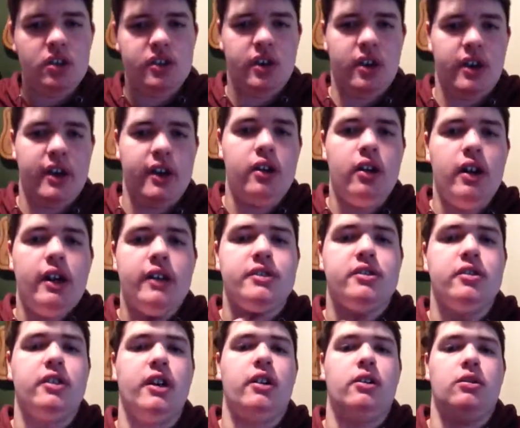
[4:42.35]
Sorry, I
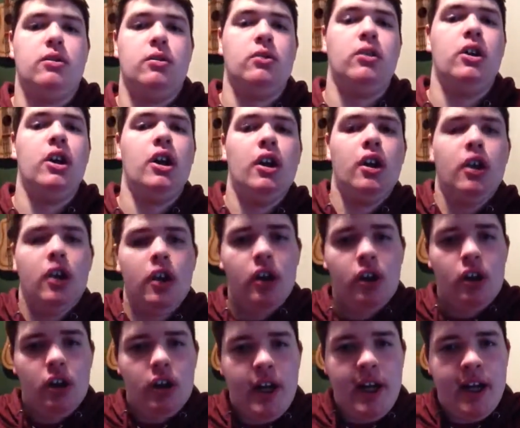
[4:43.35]
still got a cold,
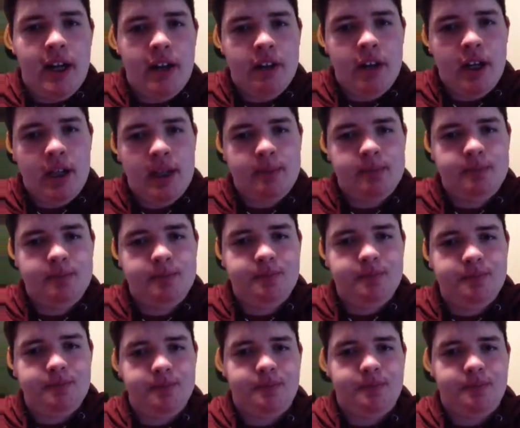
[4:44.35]
and um